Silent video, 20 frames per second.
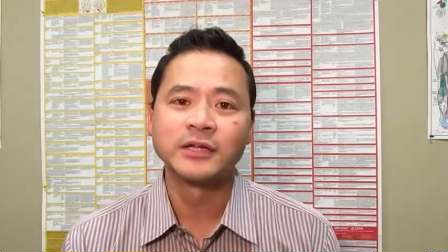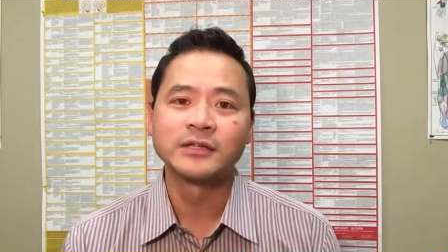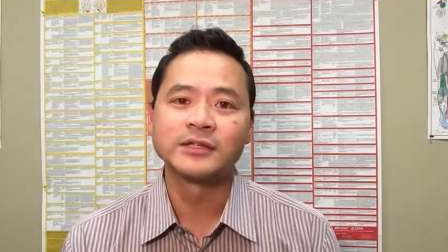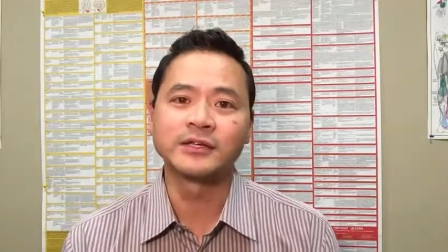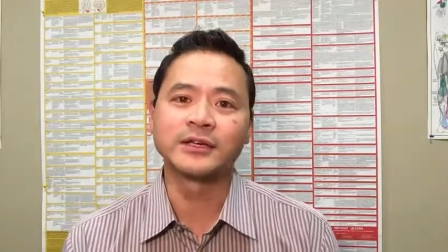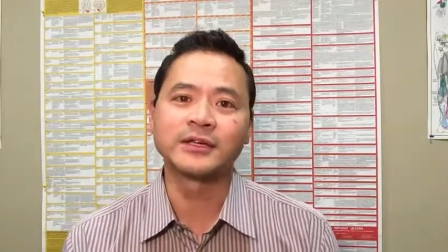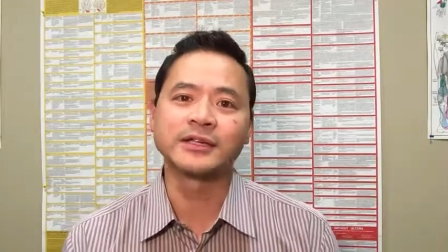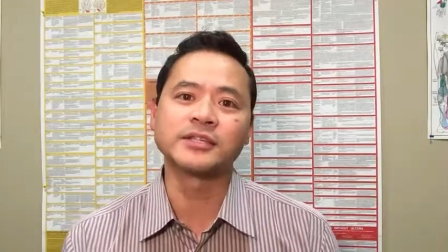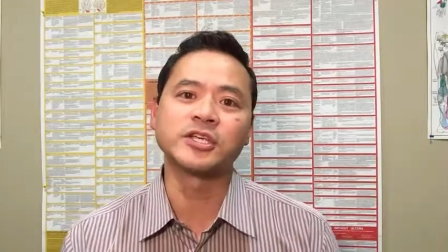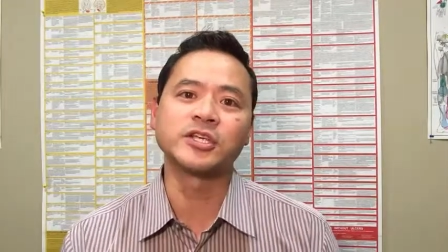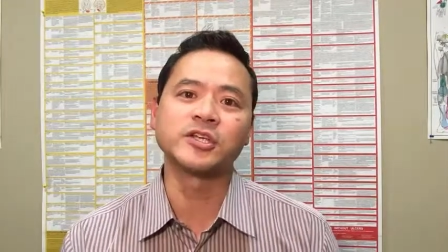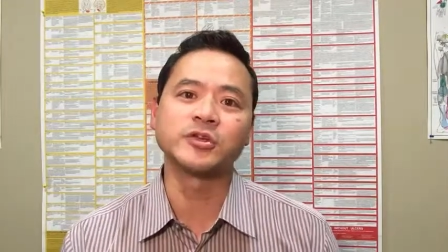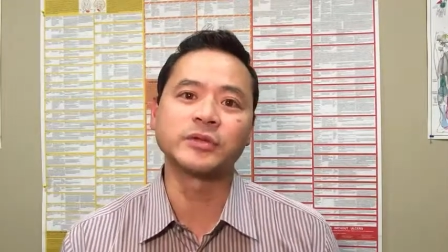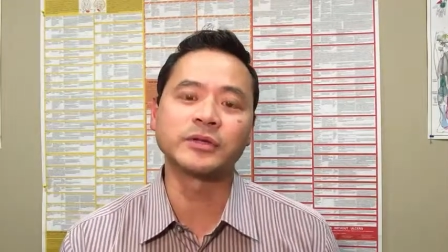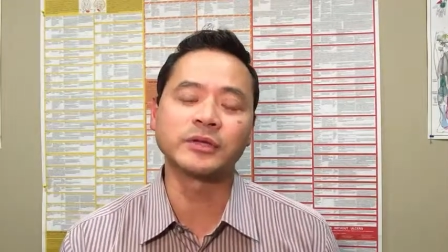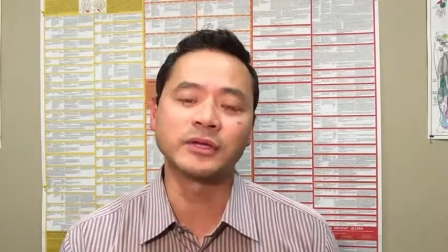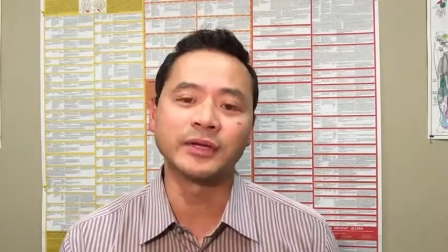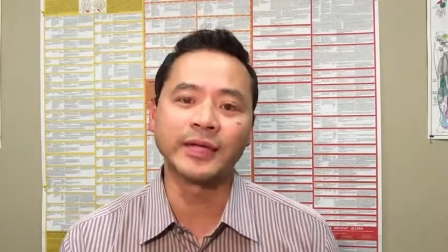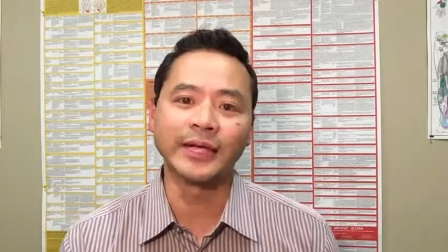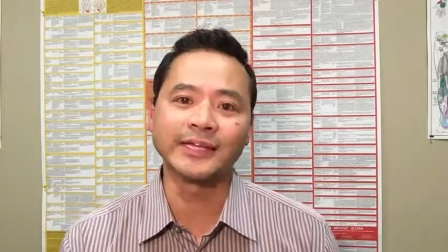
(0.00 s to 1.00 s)
to continue
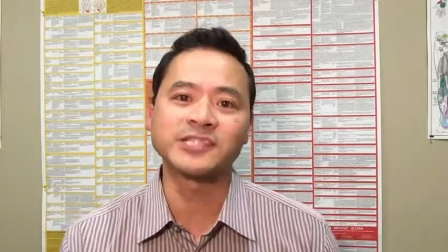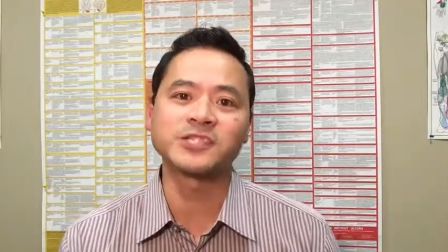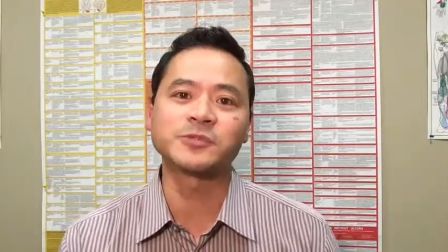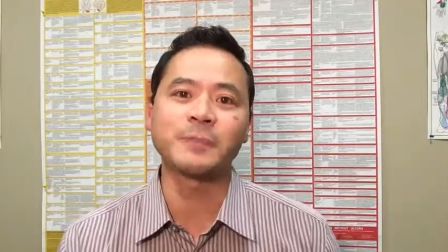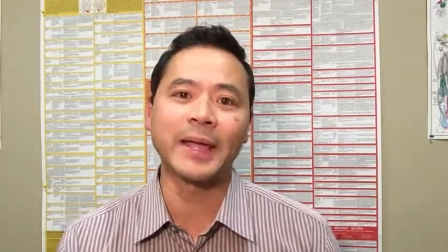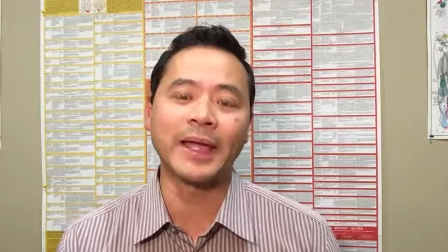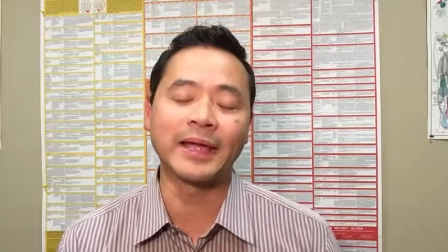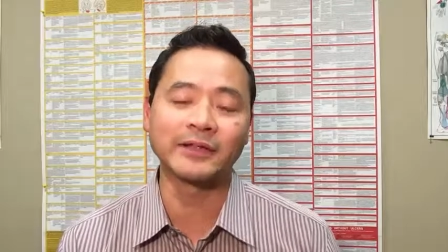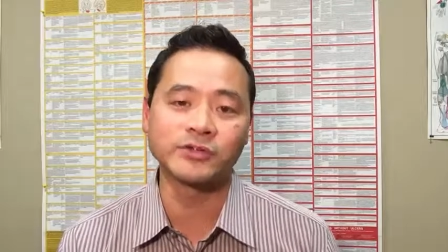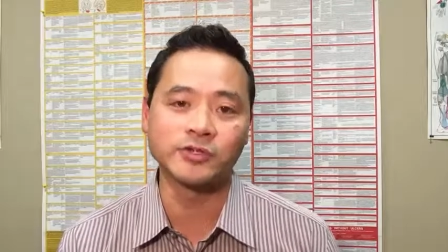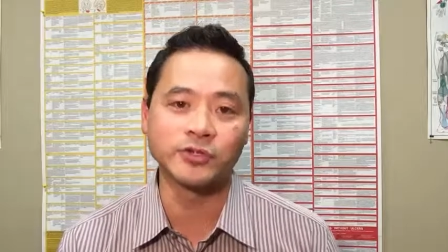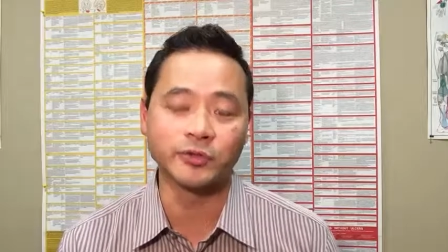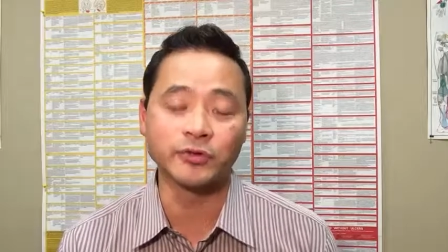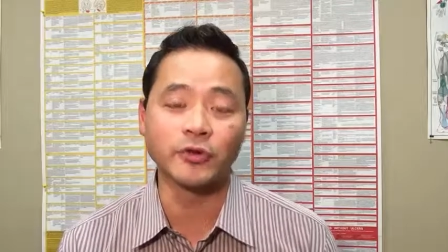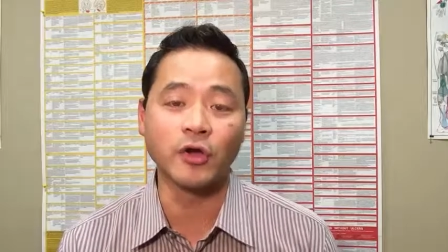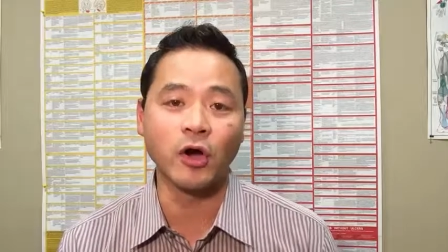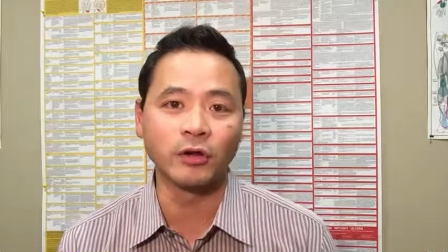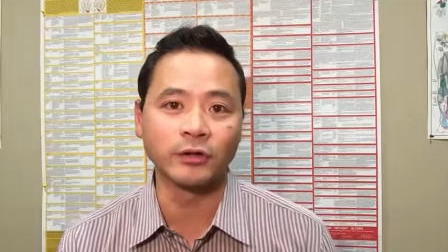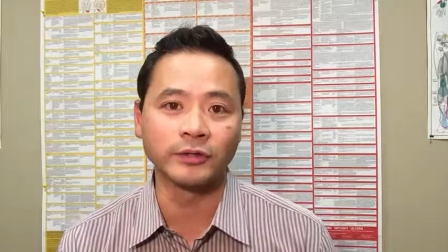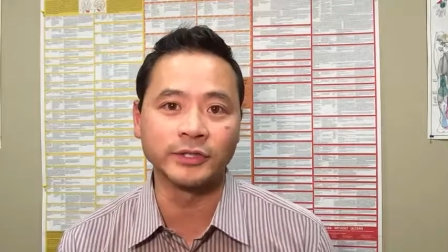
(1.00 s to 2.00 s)
to expand your
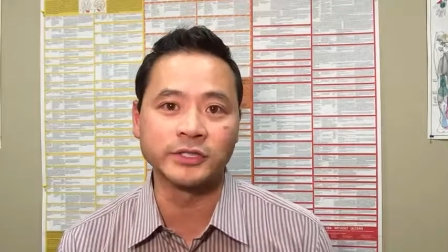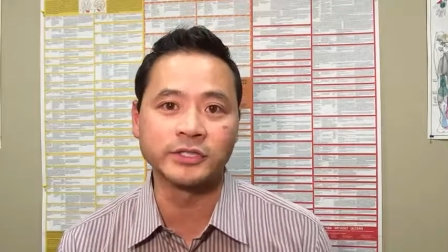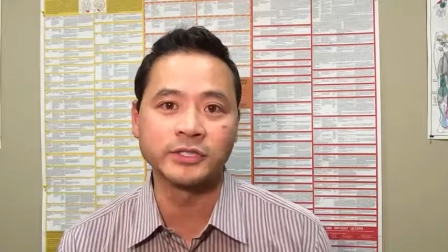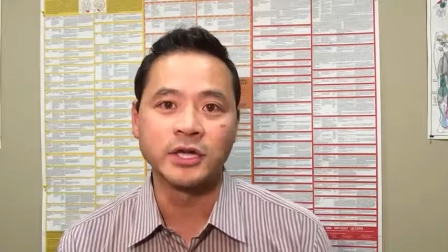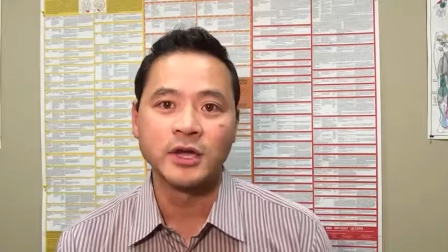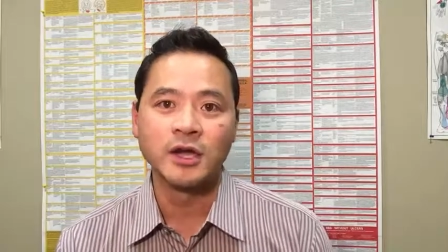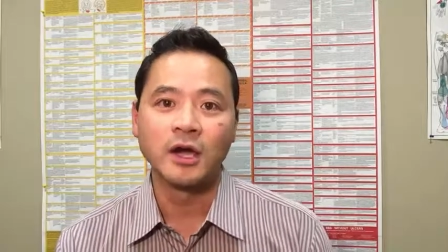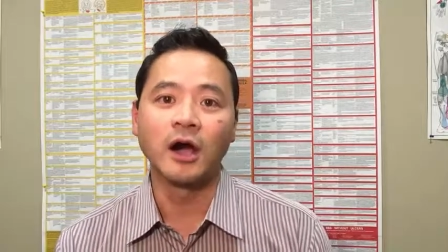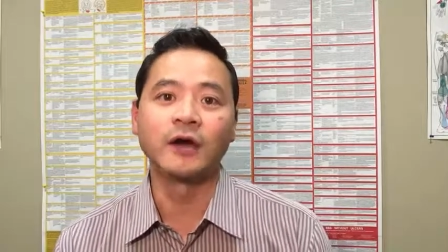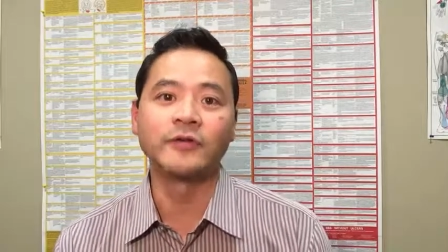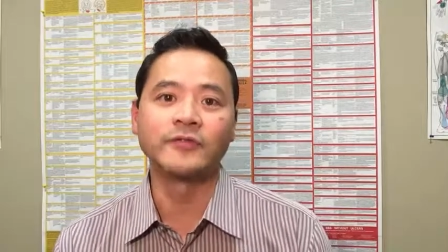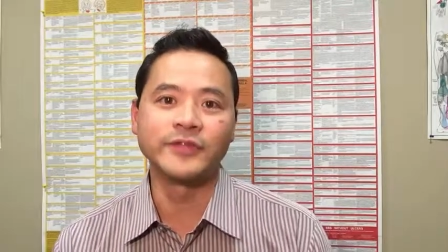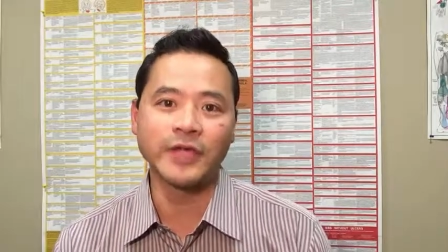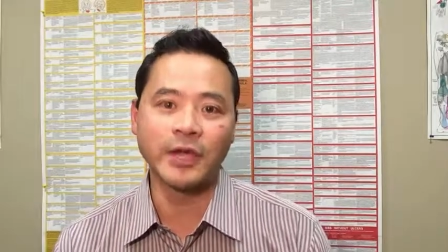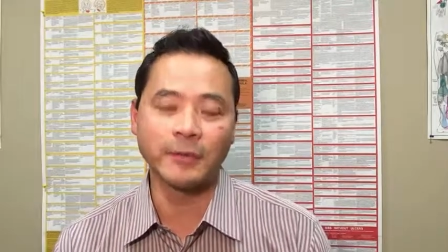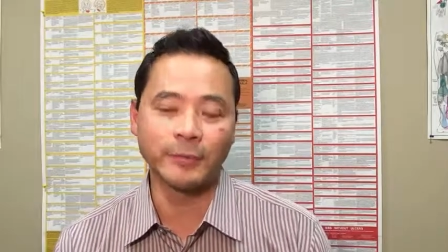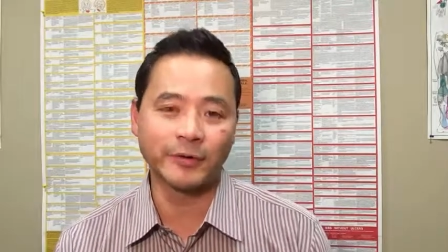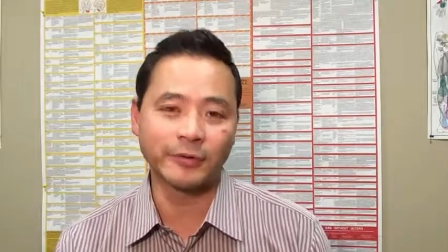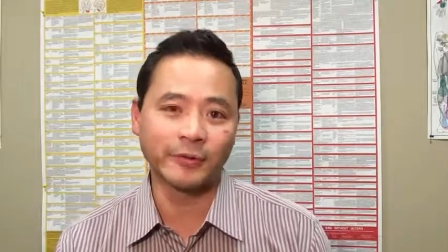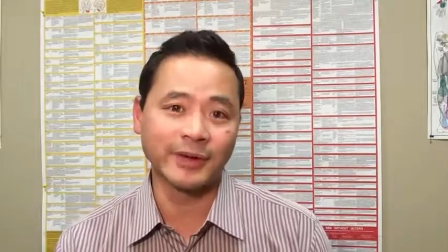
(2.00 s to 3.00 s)
knowledge of the
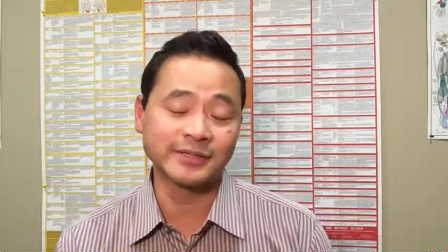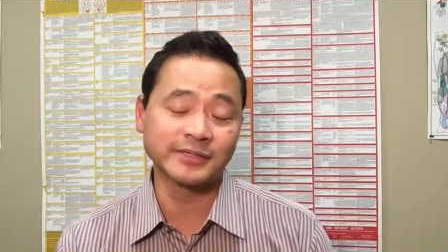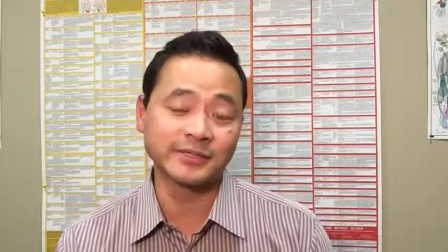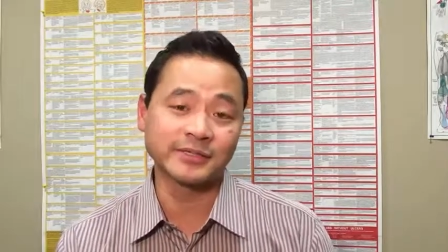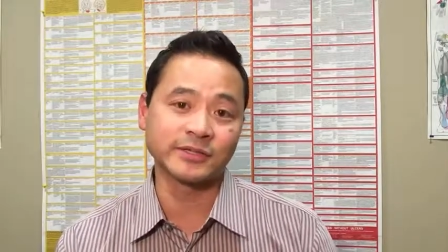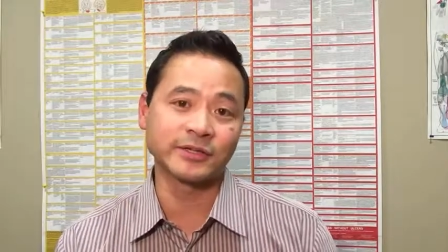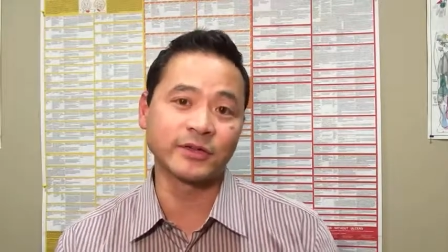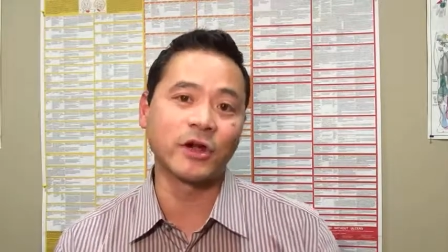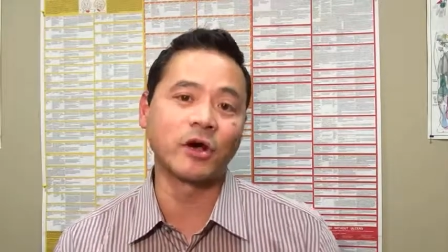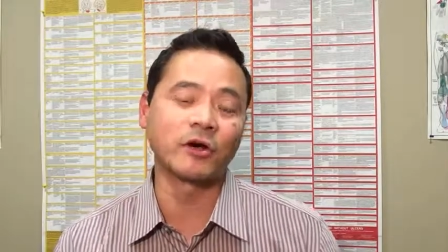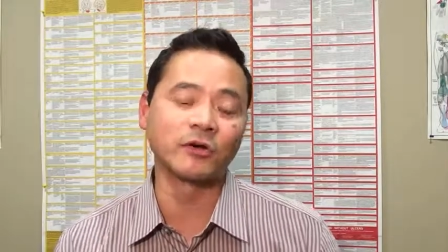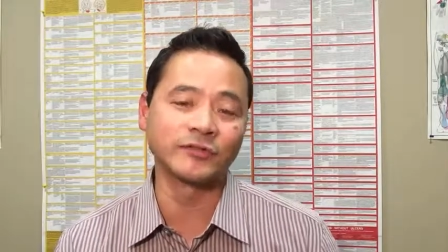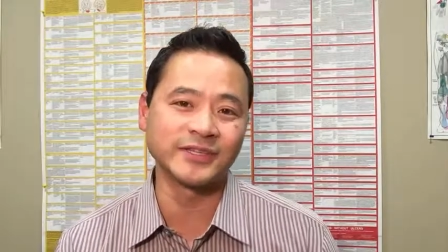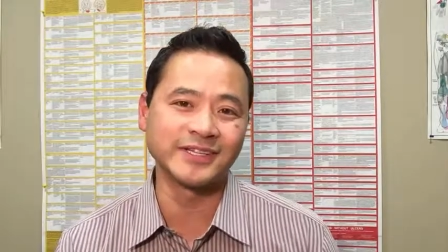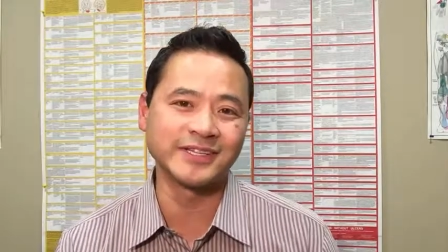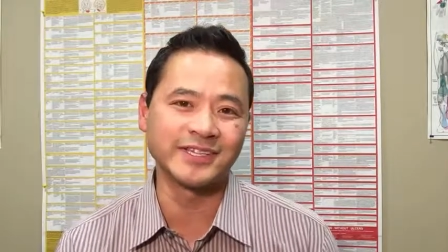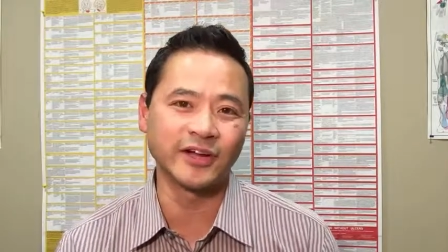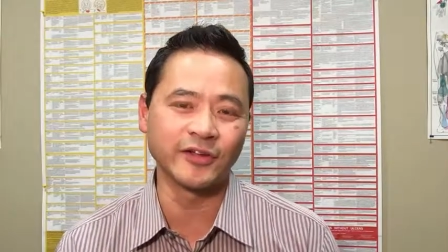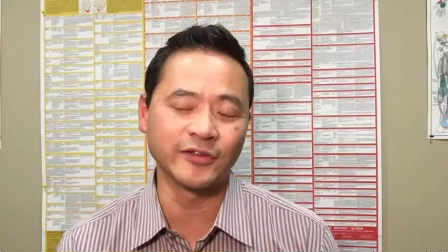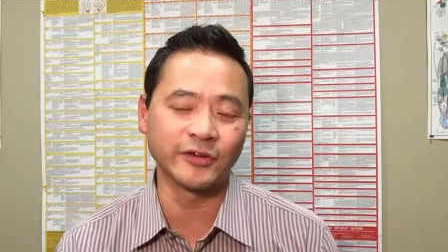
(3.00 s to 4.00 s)
Epi-crisis and all of
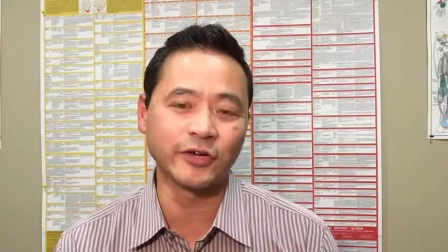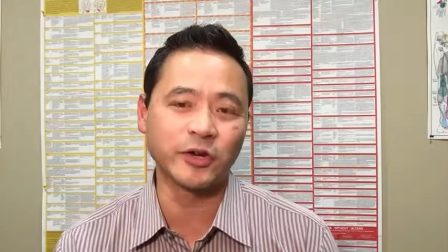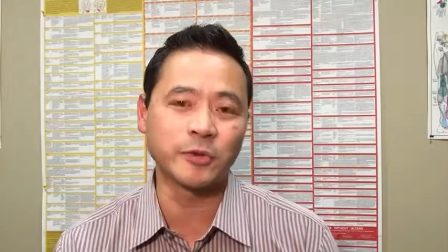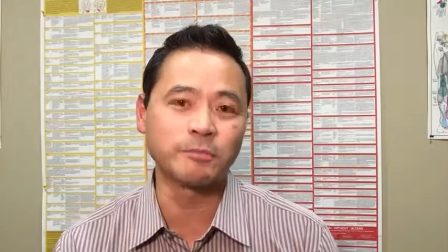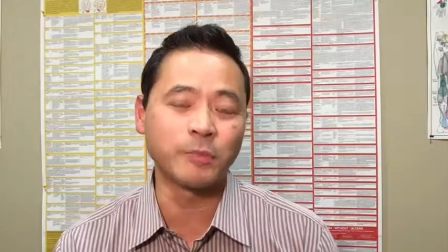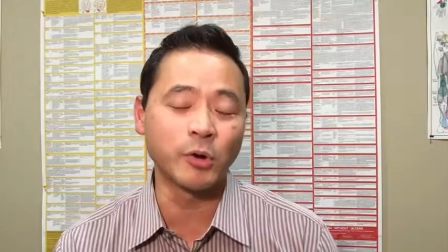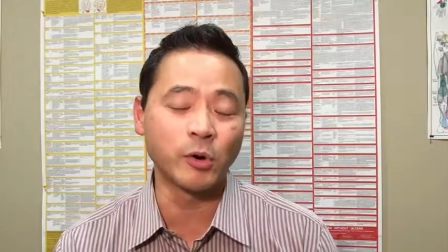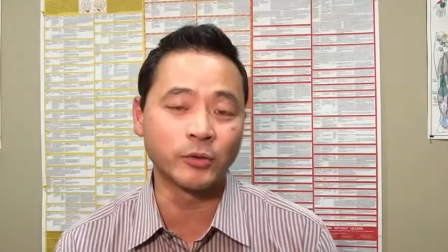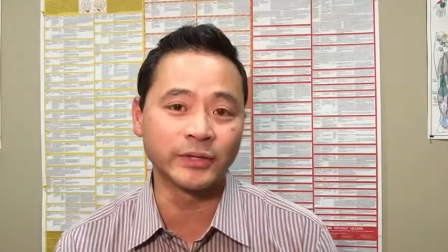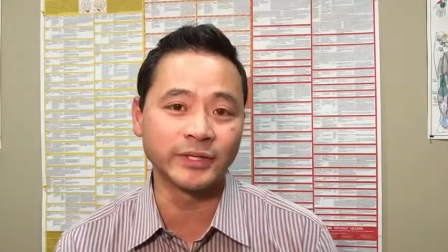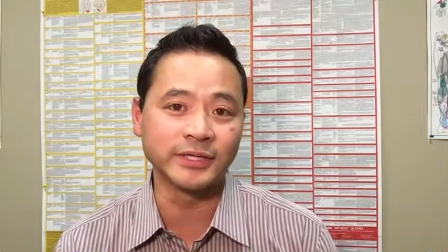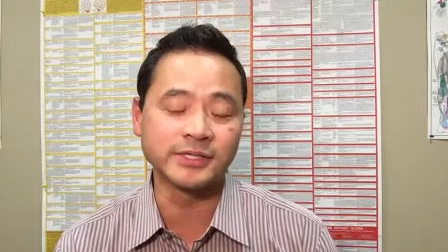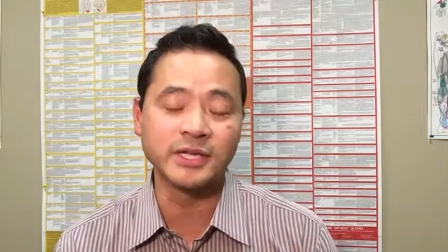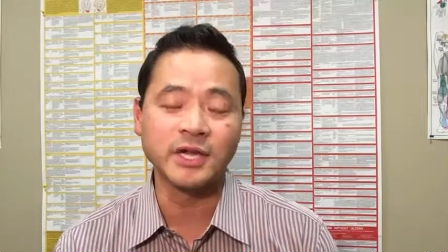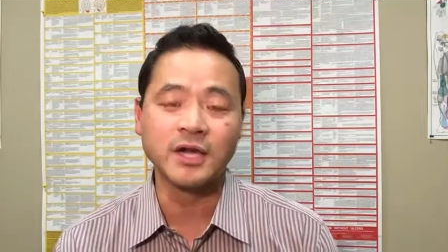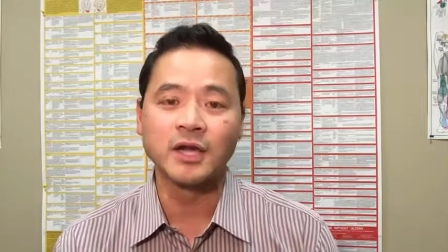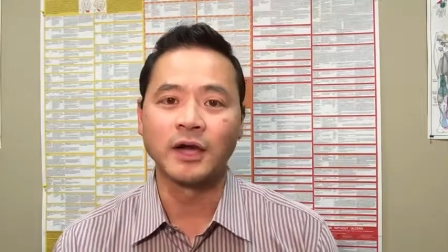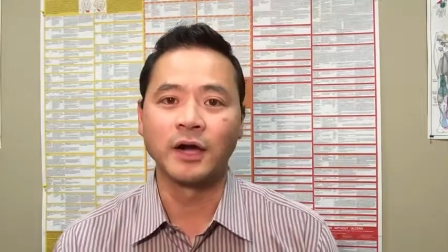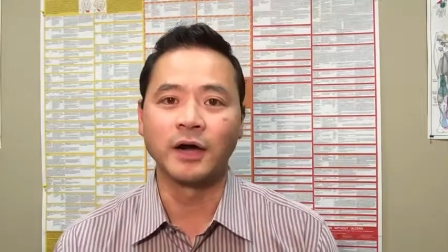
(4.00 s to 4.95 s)
these other components